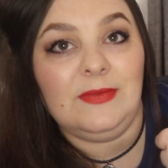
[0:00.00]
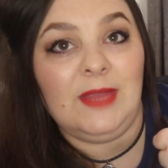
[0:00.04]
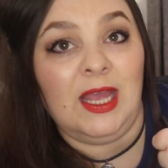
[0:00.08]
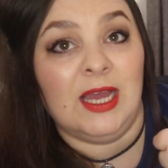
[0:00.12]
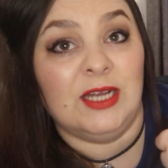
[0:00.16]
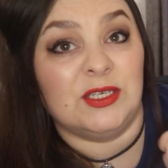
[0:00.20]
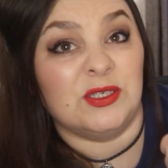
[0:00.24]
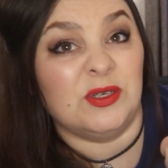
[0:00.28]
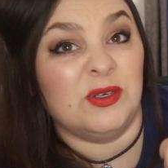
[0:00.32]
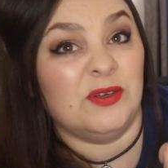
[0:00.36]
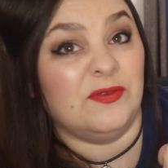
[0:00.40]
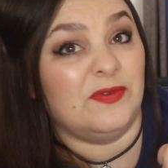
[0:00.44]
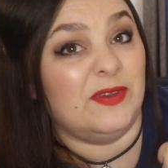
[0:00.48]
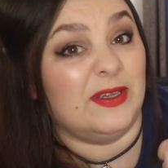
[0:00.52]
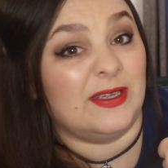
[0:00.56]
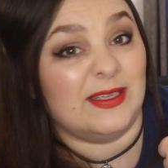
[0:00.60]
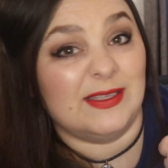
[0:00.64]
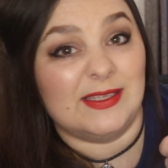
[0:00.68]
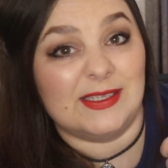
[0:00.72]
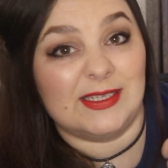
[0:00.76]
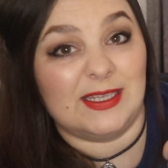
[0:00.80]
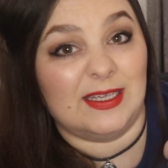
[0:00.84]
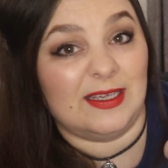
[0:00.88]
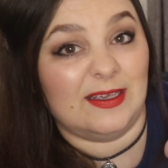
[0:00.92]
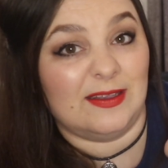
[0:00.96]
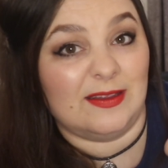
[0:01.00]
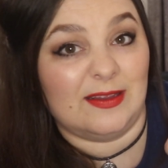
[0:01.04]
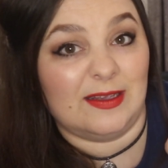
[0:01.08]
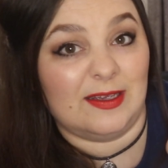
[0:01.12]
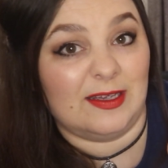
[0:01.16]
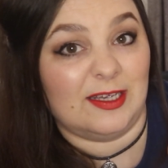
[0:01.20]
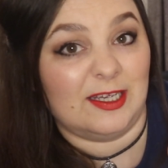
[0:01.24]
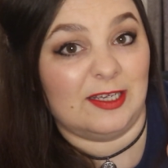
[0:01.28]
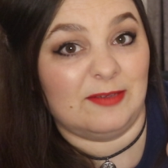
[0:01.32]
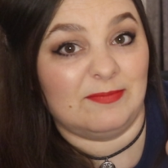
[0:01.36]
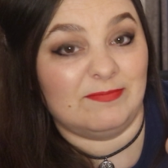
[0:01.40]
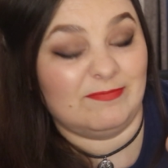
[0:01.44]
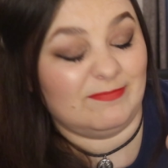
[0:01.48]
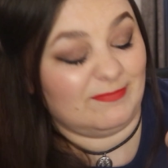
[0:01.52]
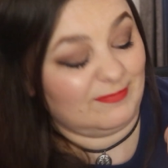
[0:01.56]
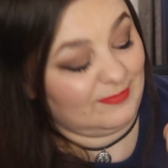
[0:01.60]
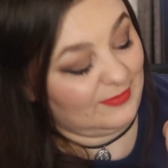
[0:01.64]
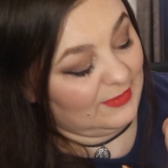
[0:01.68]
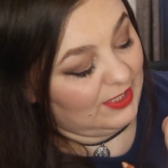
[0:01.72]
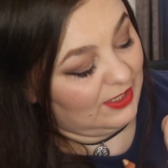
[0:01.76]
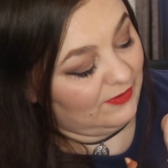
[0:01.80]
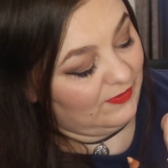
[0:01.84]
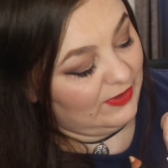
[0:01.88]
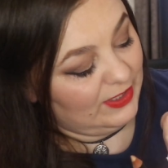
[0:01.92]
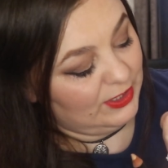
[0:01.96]
I don't know if you can see it there.
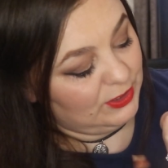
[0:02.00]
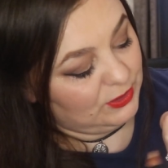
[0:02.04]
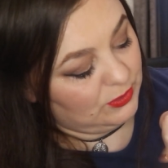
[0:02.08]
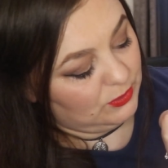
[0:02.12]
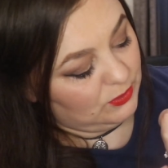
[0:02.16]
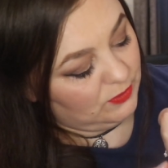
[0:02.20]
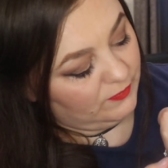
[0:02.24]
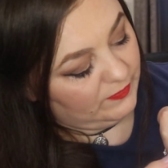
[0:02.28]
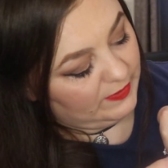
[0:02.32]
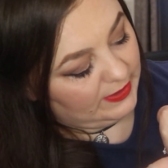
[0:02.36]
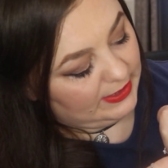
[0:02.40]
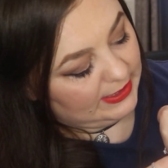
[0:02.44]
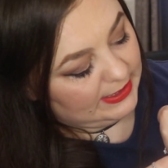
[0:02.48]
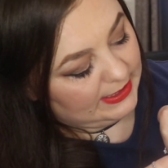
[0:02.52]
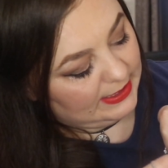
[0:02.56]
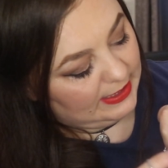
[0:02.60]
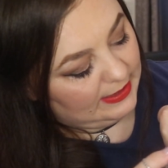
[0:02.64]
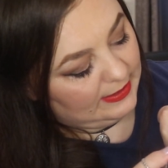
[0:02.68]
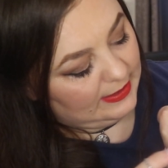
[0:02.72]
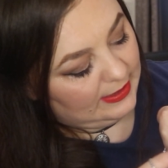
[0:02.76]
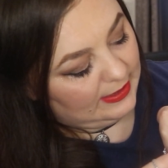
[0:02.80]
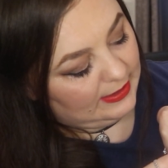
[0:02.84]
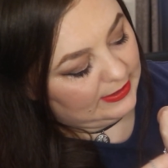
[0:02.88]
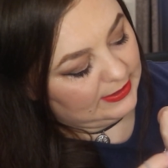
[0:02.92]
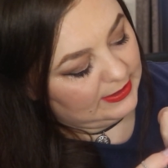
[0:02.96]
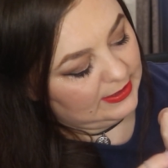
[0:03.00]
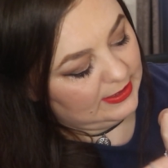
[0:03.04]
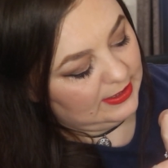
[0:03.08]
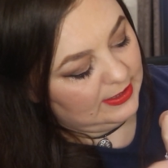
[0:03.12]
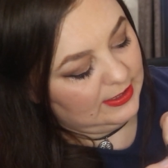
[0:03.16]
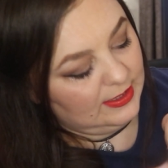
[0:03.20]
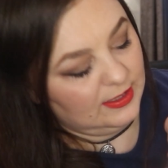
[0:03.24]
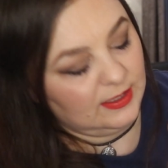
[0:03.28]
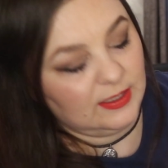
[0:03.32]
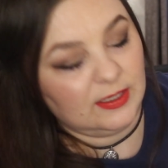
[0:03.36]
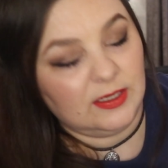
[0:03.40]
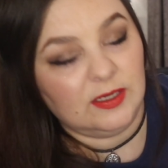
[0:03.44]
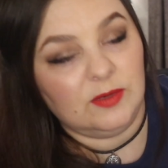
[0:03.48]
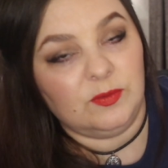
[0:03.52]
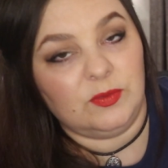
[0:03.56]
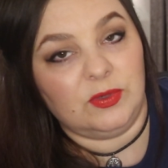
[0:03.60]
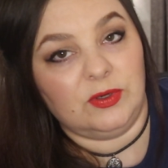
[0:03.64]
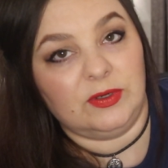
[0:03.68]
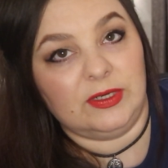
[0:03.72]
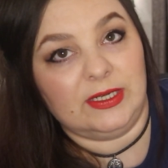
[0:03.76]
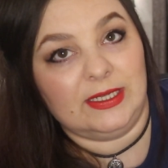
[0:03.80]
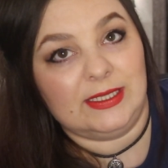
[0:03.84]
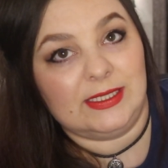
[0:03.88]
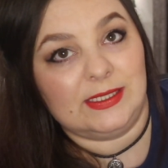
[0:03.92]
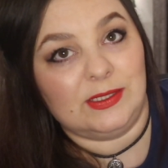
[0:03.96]
I really don't know if you can see that,
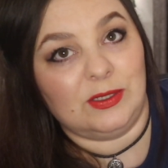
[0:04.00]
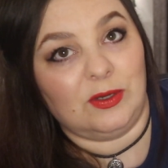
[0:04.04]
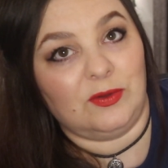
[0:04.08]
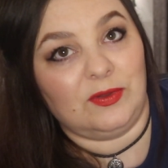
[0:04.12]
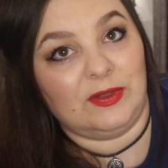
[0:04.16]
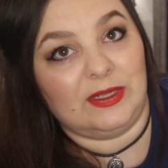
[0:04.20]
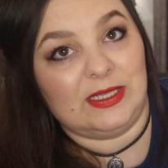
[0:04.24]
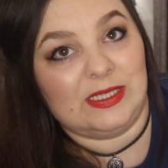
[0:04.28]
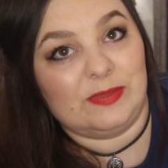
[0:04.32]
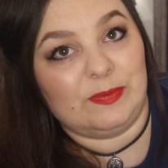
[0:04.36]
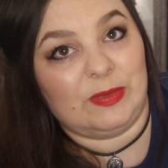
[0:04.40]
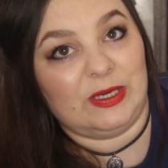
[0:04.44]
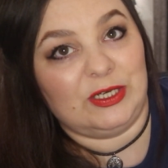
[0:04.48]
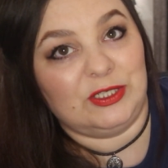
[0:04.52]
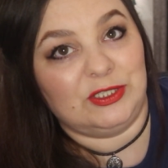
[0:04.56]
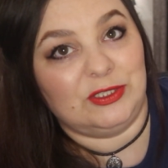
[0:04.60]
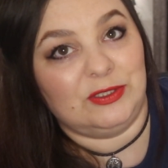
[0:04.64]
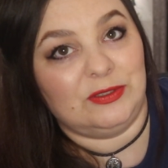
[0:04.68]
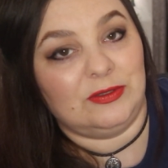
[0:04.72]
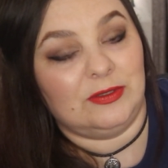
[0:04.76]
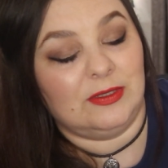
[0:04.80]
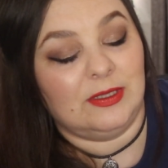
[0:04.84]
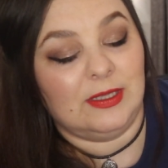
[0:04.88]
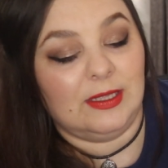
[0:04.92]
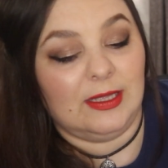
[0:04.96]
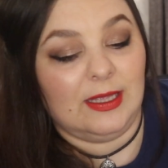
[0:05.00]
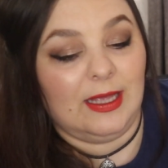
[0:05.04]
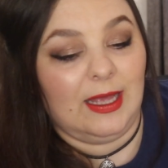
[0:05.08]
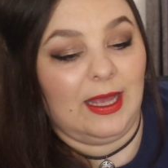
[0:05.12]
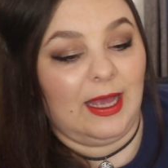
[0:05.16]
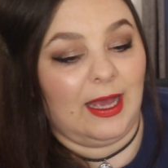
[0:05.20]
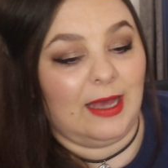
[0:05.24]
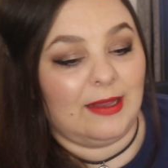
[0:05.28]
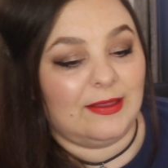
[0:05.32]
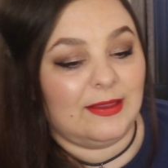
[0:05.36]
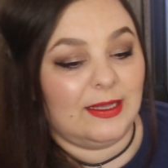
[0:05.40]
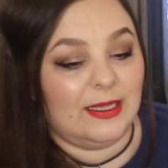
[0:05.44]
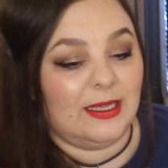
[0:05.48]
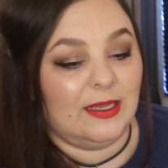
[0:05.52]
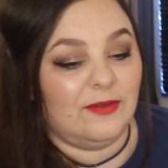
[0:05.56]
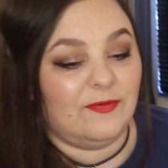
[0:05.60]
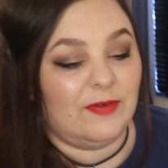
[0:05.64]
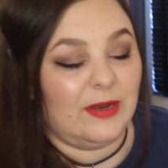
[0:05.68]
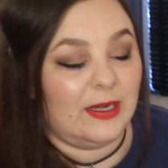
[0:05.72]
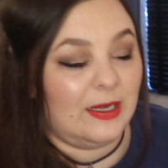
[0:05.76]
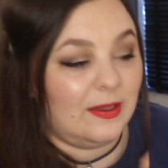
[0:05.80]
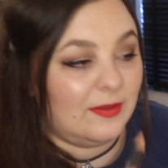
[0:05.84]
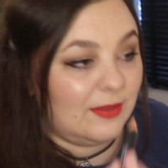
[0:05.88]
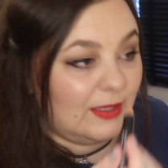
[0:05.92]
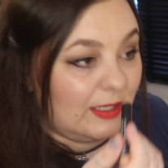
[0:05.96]
but it's nothing special. I think if
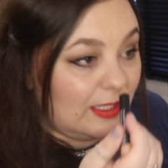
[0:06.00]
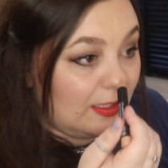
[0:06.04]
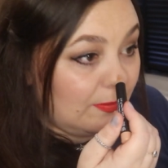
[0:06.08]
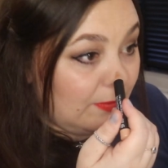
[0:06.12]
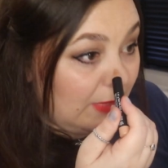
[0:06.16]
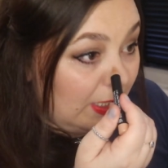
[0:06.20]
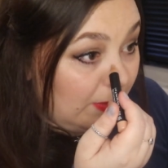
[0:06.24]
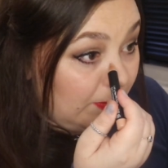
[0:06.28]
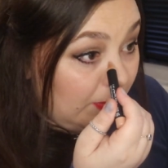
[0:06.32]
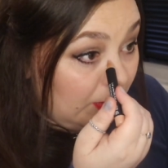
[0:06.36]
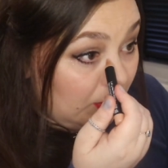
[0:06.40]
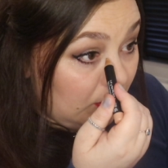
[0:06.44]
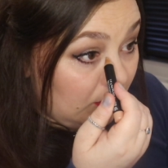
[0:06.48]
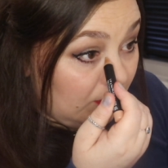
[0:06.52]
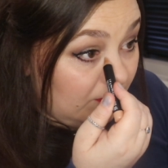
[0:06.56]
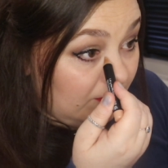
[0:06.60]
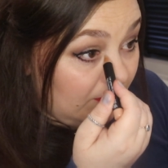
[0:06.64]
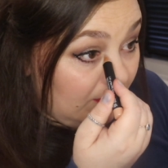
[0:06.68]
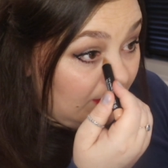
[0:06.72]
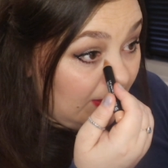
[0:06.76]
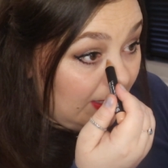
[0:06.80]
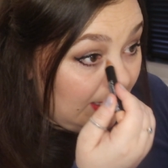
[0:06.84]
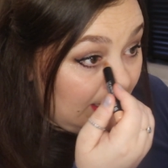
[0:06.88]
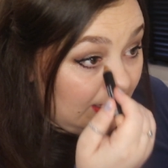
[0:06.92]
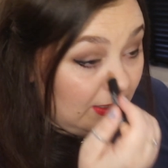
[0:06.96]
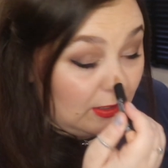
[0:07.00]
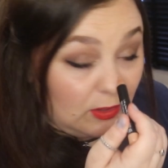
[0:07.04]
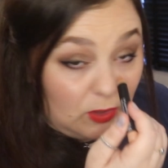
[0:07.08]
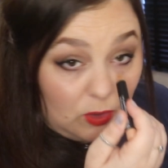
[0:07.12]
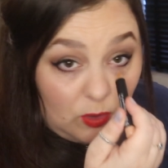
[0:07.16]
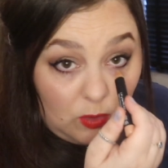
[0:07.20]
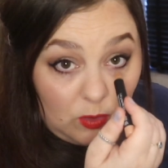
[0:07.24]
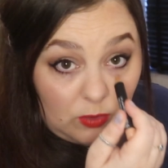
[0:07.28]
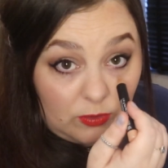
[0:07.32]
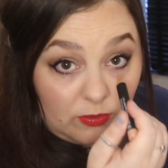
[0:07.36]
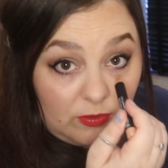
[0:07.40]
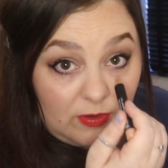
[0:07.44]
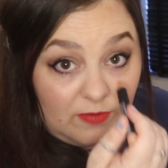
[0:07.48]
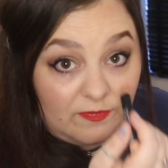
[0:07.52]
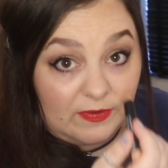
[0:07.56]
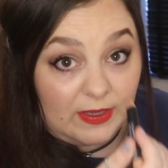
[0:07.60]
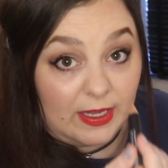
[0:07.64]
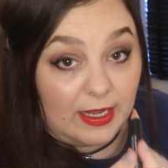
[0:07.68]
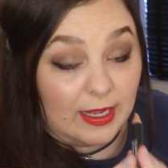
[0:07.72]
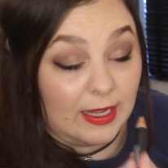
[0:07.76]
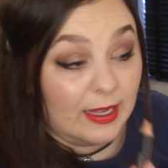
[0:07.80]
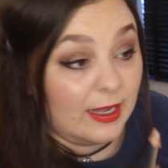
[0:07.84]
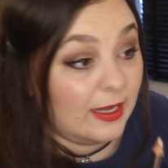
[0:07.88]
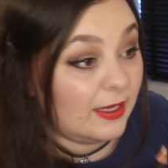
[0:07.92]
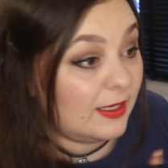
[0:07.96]
anything, it might be good for the inner corner of your
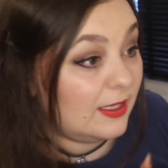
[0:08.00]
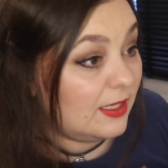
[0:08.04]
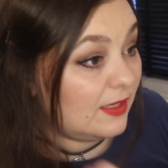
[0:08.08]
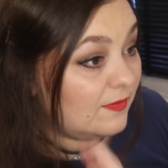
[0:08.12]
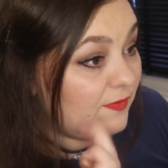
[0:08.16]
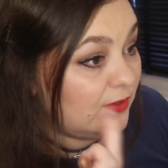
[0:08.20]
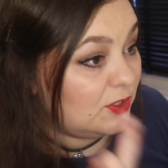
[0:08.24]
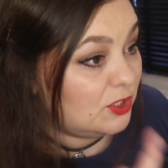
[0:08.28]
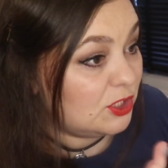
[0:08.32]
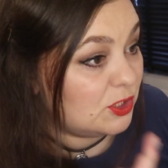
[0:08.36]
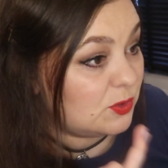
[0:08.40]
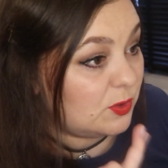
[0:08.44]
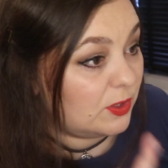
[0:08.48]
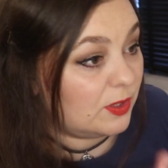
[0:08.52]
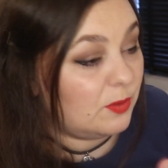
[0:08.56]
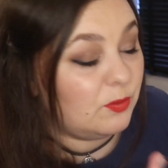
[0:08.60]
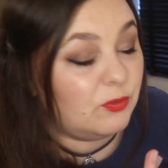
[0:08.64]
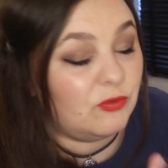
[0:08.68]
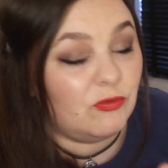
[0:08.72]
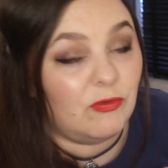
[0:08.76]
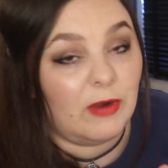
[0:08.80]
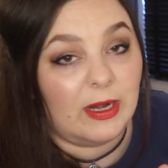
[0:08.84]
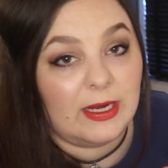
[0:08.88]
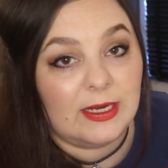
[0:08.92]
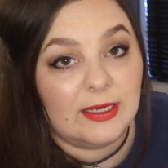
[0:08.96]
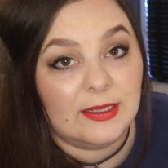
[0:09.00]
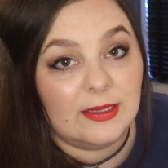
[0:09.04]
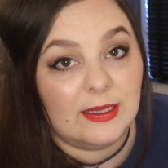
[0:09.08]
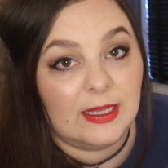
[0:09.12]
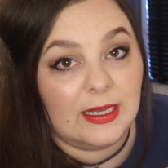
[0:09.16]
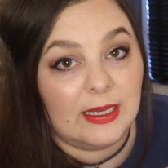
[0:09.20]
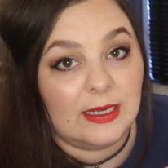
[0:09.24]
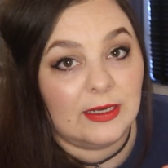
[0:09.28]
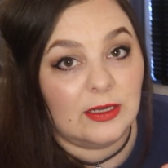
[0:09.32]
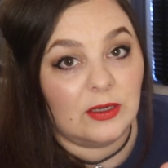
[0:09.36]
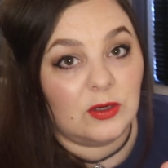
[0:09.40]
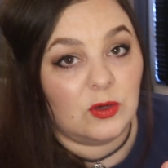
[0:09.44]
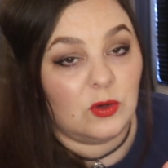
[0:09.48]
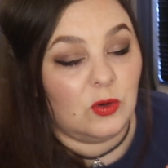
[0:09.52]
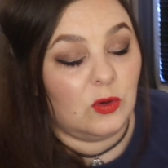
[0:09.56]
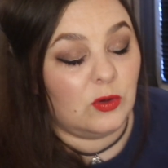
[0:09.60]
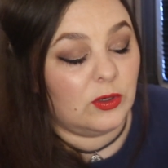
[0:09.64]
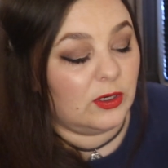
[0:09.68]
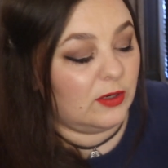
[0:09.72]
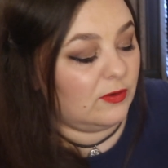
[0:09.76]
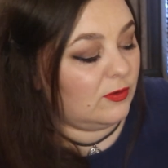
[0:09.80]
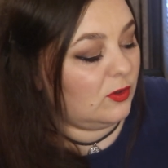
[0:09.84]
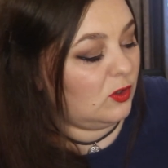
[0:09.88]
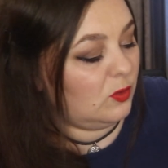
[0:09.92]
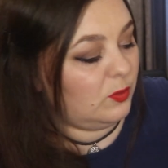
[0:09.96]
eye if you just want to brighten the inner
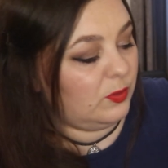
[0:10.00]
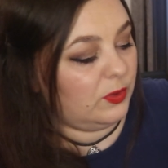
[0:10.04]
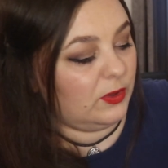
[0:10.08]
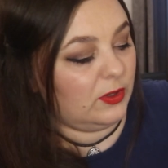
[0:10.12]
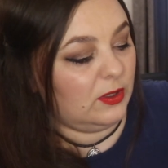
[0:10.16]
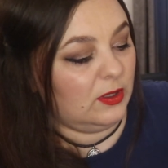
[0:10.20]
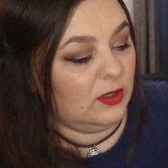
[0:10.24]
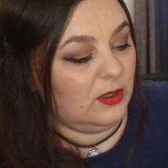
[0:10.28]
corner up.